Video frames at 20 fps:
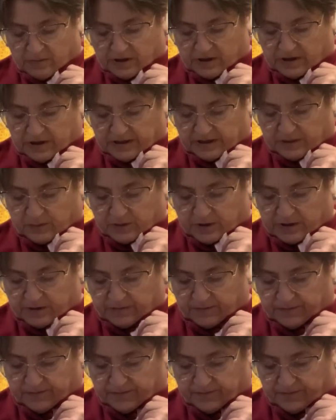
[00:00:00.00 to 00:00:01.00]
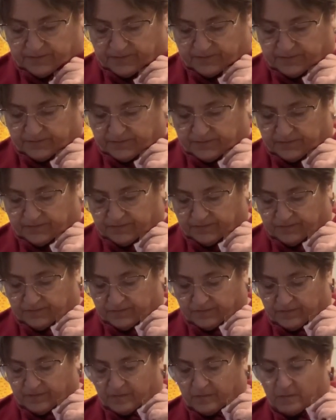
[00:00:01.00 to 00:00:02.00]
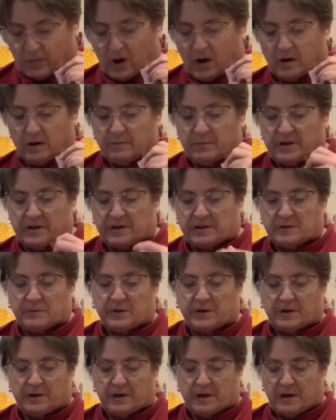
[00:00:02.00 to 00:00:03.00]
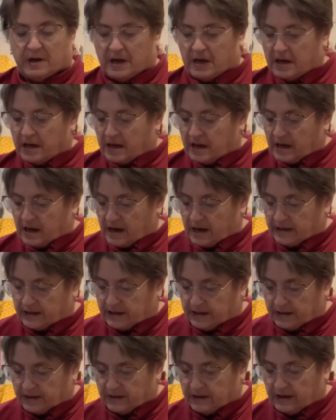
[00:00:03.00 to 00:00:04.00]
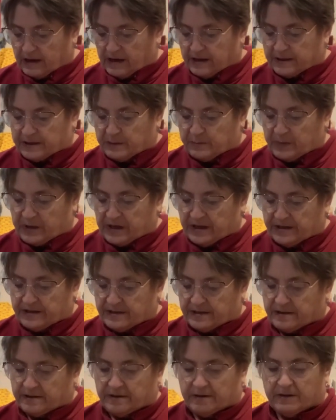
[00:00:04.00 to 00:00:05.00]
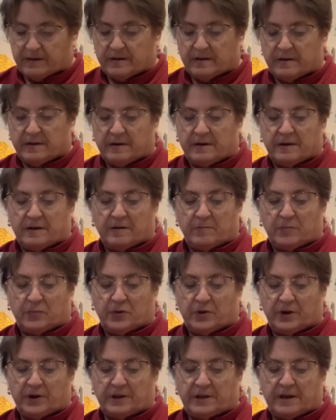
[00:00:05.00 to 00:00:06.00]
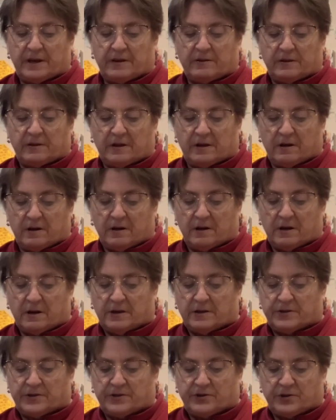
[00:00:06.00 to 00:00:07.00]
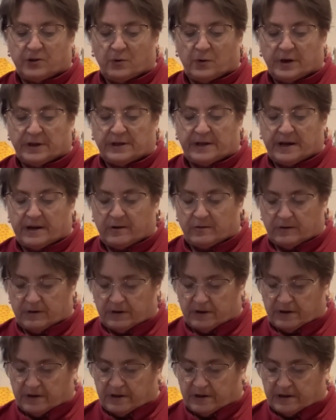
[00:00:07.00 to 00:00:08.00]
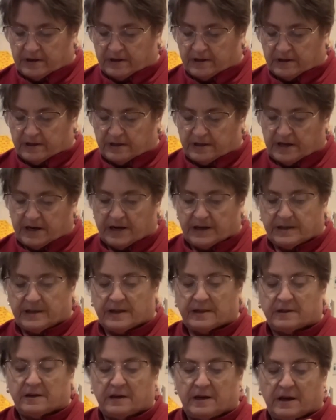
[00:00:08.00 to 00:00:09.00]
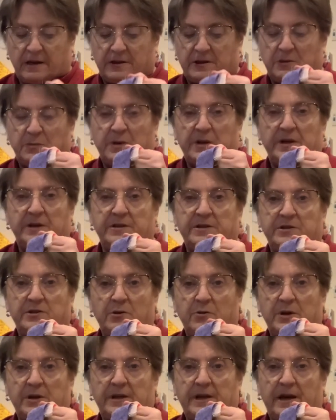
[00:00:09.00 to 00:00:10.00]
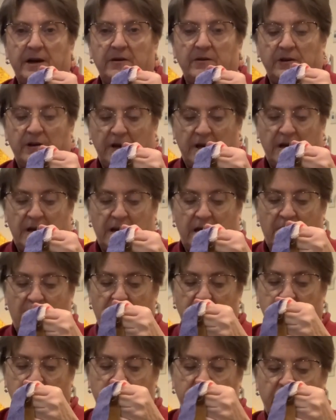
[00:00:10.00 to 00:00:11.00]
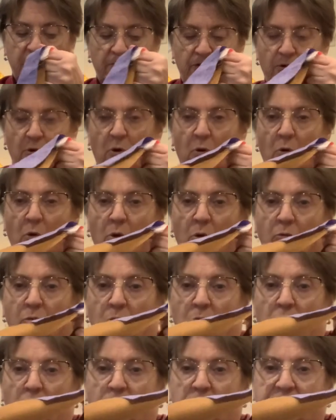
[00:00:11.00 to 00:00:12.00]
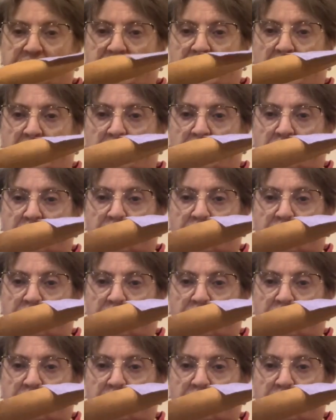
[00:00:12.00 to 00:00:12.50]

of this one, I'd get the next piece, put it down there, sew it down. Then I take the next one and sew it down until the whole row was done.